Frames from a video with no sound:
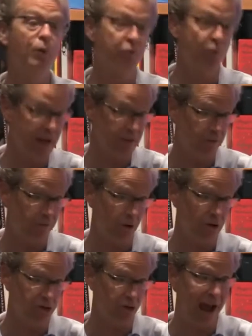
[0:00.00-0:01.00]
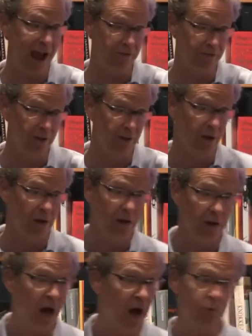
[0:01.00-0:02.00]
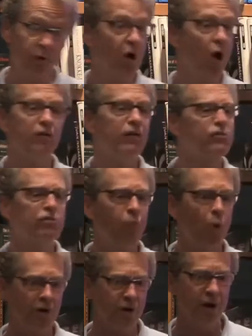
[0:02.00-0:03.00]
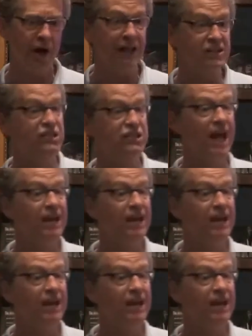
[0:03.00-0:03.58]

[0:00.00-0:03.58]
write the first draft, regardless of order, and send